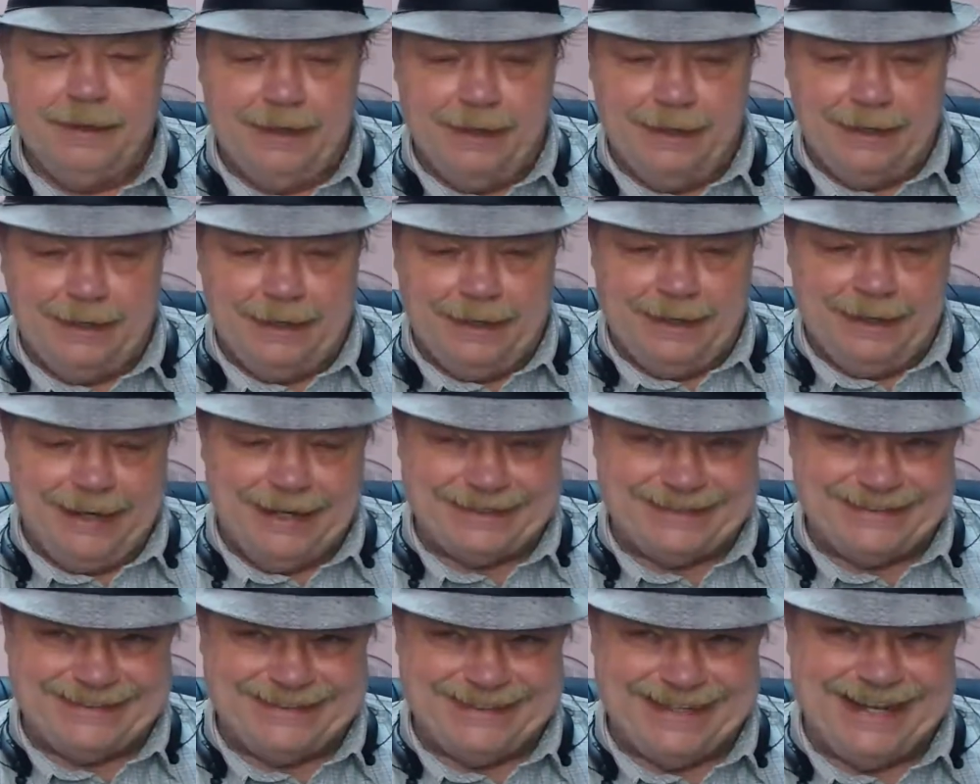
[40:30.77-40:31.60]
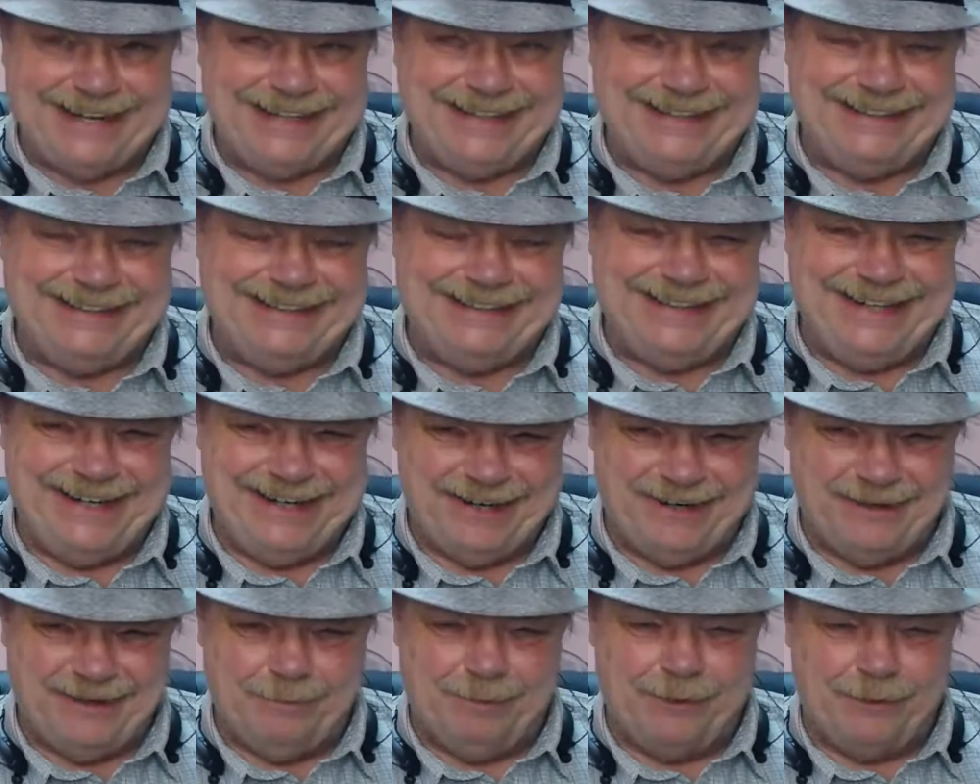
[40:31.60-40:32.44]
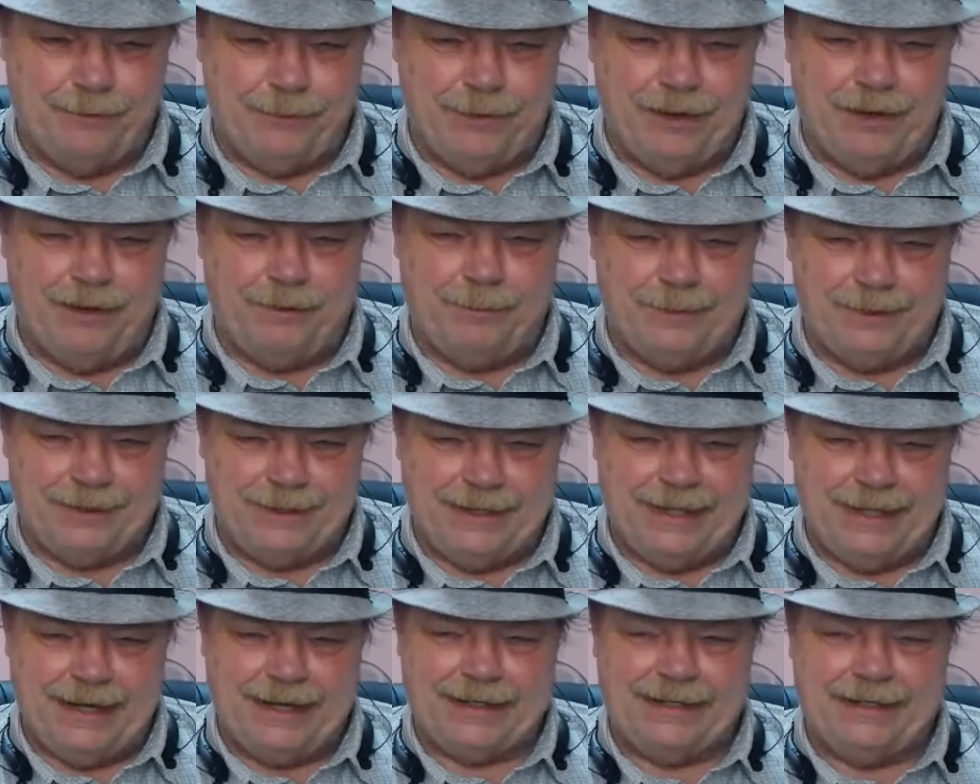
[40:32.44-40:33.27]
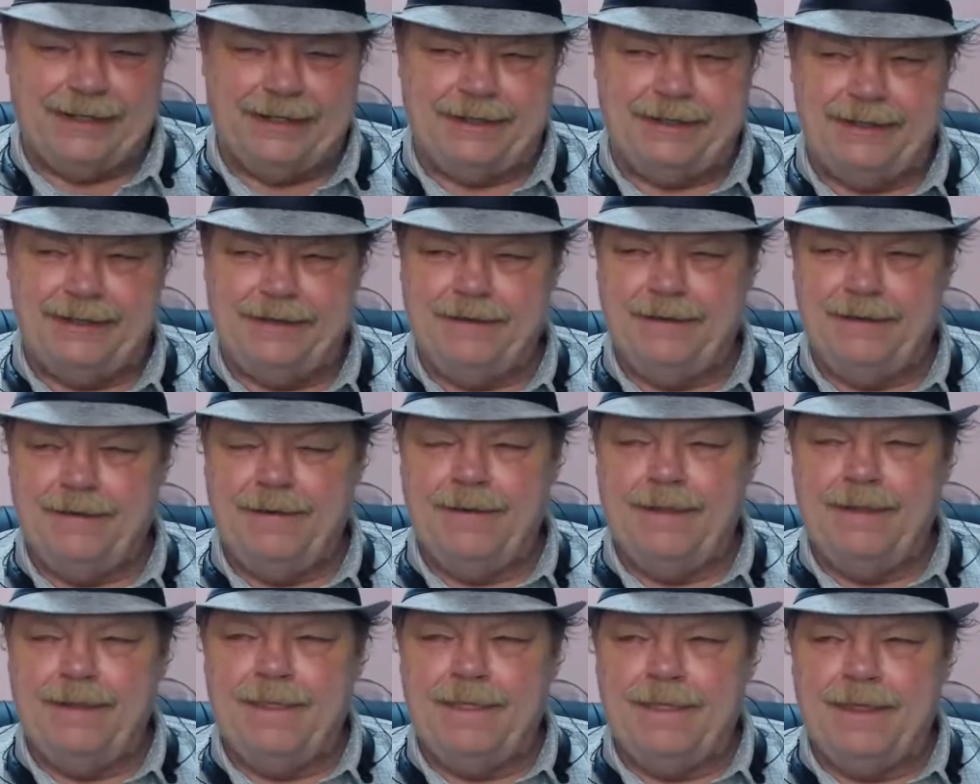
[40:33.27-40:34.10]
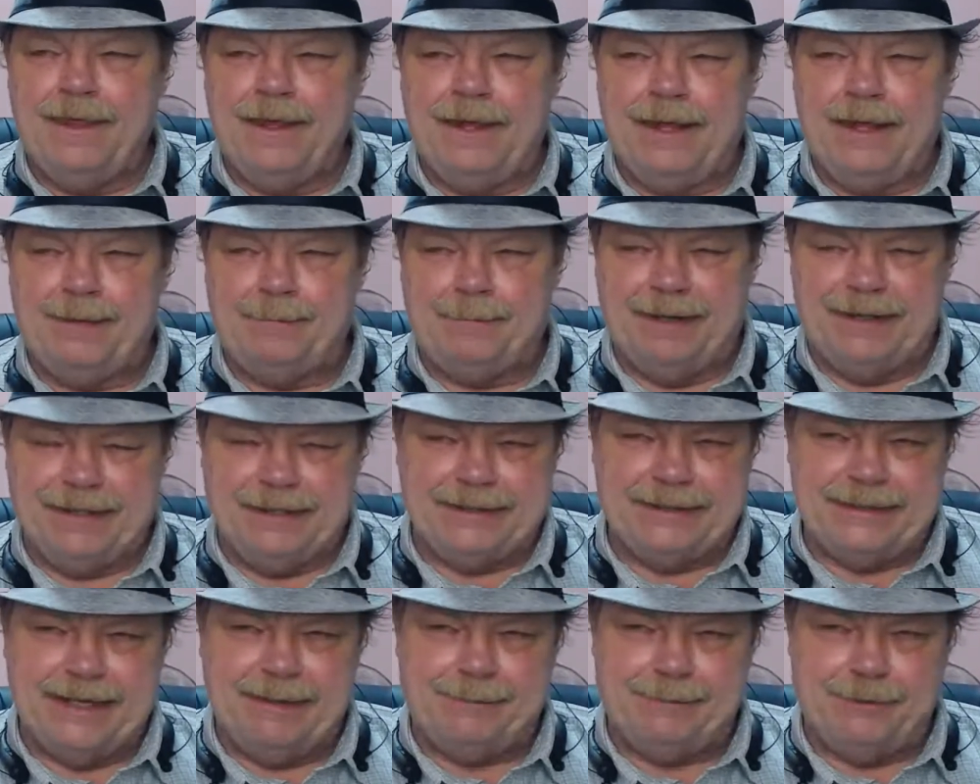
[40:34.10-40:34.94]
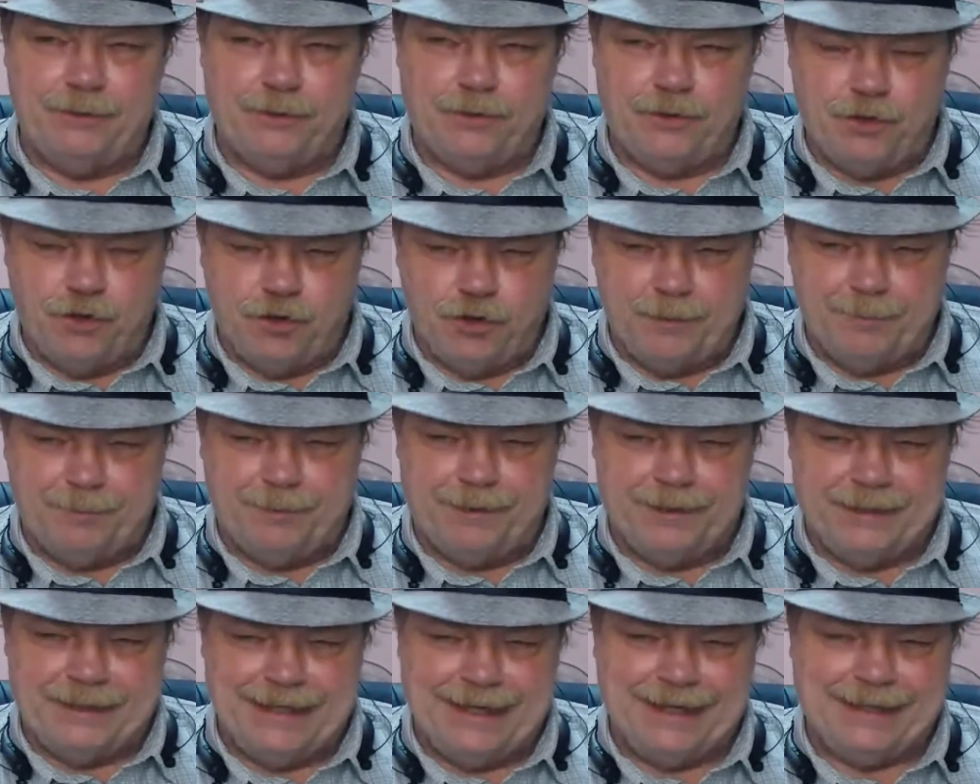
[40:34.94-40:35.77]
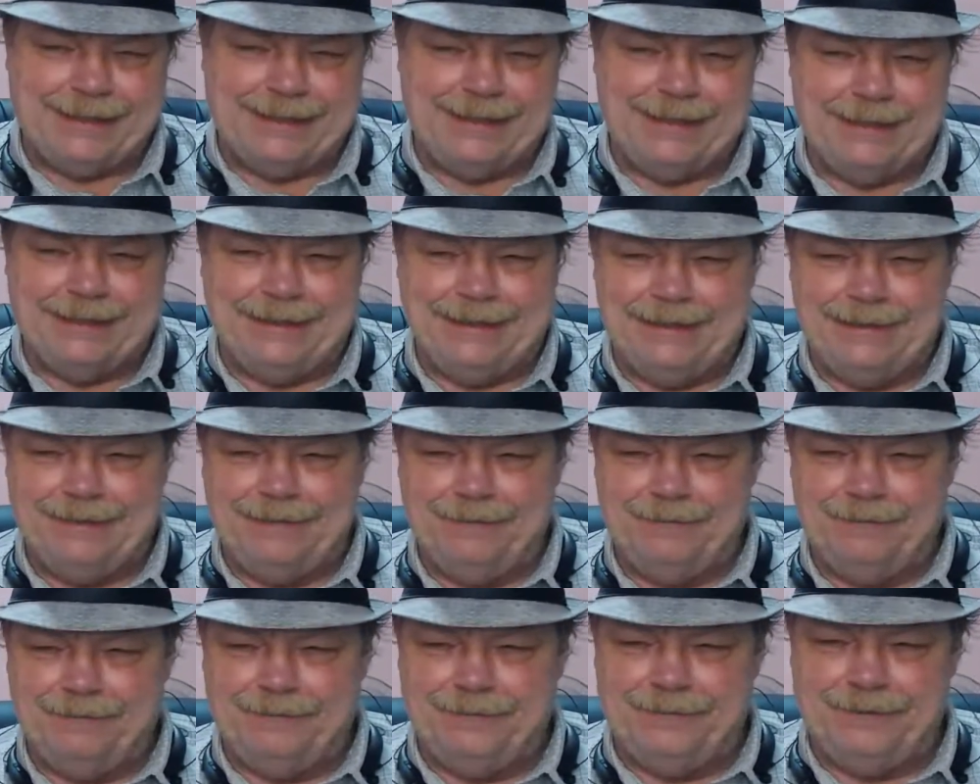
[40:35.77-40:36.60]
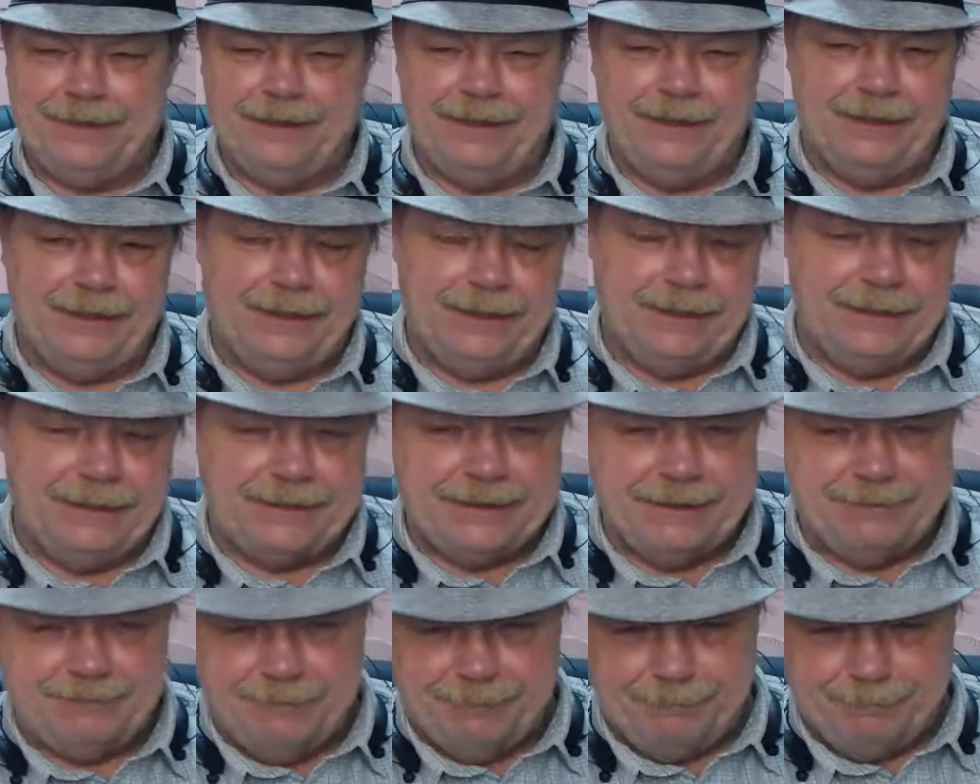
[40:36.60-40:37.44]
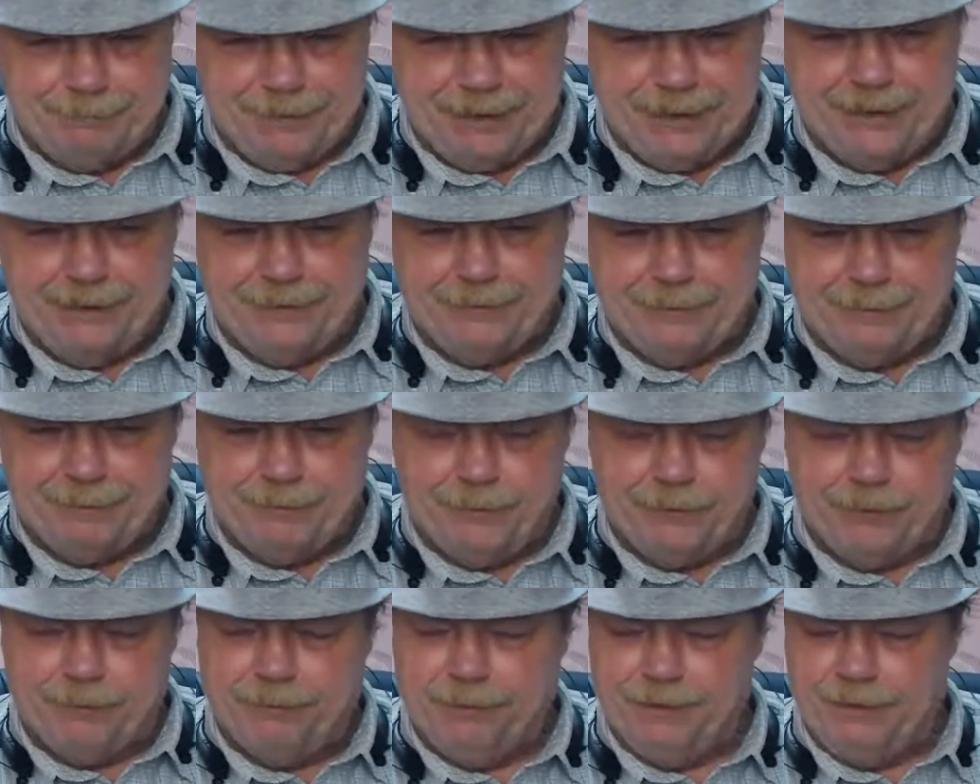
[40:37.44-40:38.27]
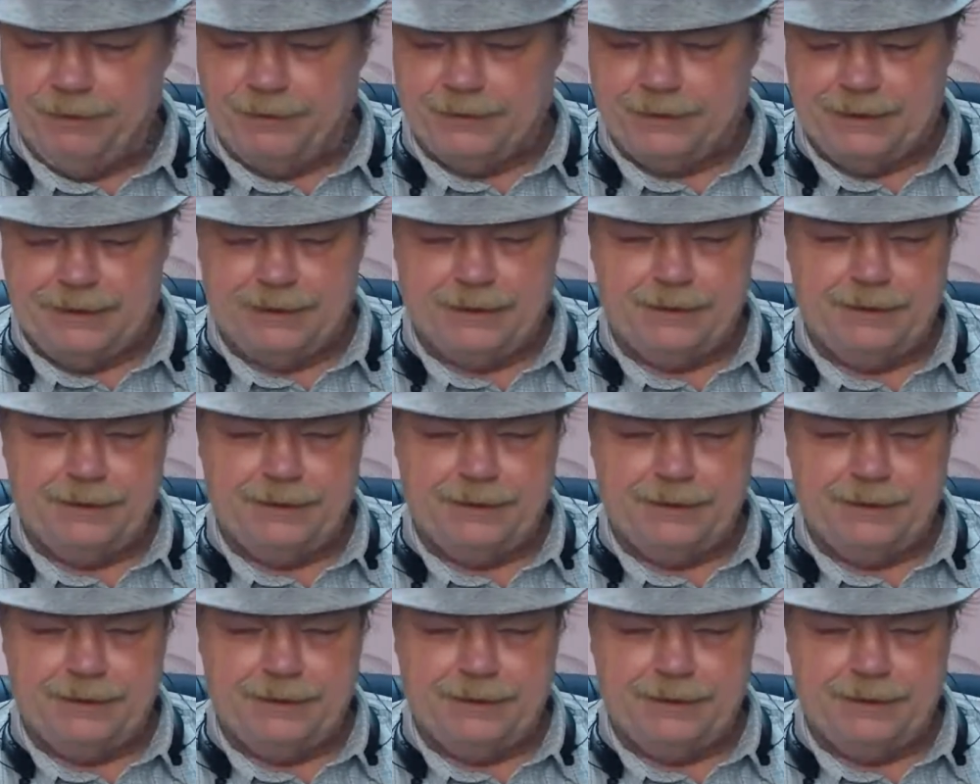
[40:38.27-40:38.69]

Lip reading: And that's not terribly well protected. And by the time you could protect it, it's even bigger and more bulky.